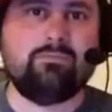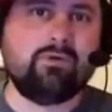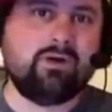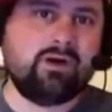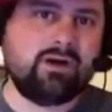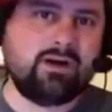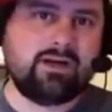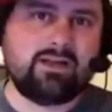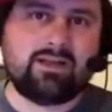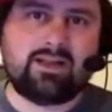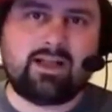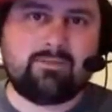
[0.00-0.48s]

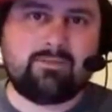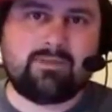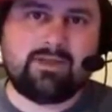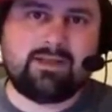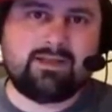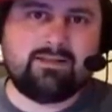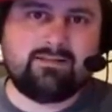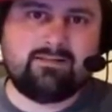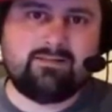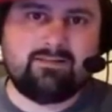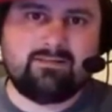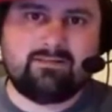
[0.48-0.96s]
But I
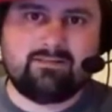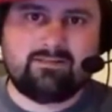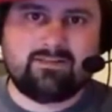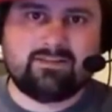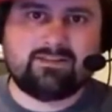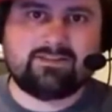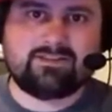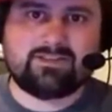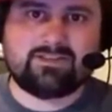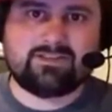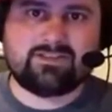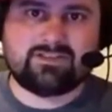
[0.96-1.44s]
mean,
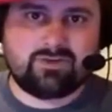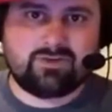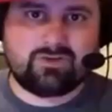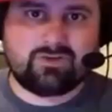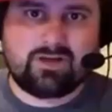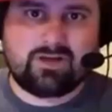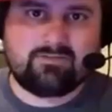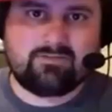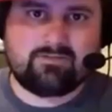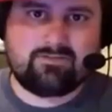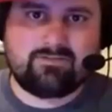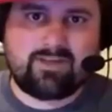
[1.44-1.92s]
just
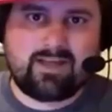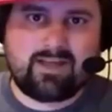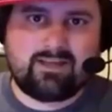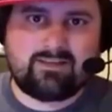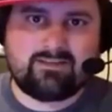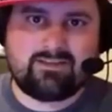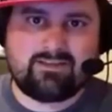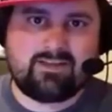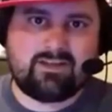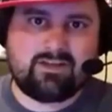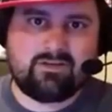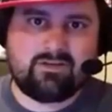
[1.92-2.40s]
go ahead and
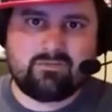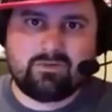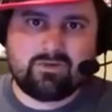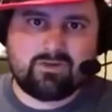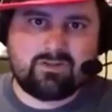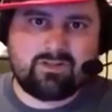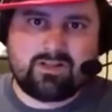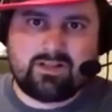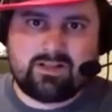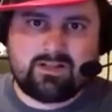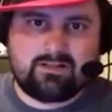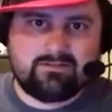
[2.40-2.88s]
face it. You
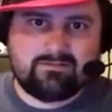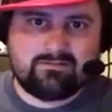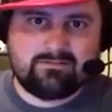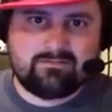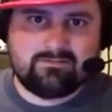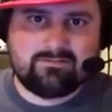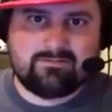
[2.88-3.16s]
really